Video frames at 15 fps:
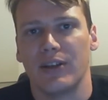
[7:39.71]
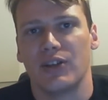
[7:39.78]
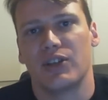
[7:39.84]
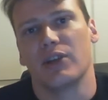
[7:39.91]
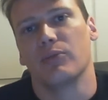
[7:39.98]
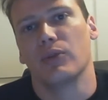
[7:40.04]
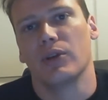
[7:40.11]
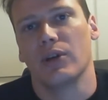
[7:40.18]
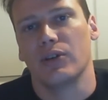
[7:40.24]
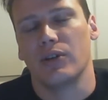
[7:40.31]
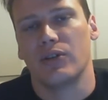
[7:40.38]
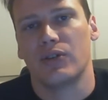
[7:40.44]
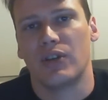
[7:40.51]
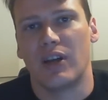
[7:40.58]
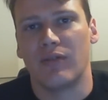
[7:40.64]
shipped a
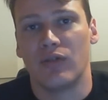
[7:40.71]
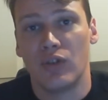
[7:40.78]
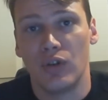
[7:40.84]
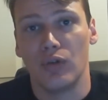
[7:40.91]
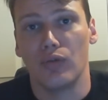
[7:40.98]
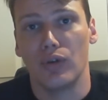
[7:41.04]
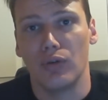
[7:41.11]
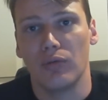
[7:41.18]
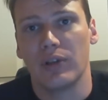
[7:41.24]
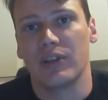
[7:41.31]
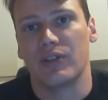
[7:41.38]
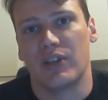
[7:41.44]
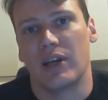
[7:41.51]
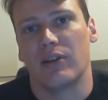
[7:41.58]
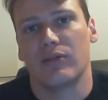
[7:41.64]
set of 2 new
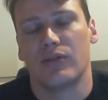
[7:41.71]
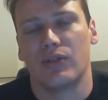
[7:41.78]
lids out.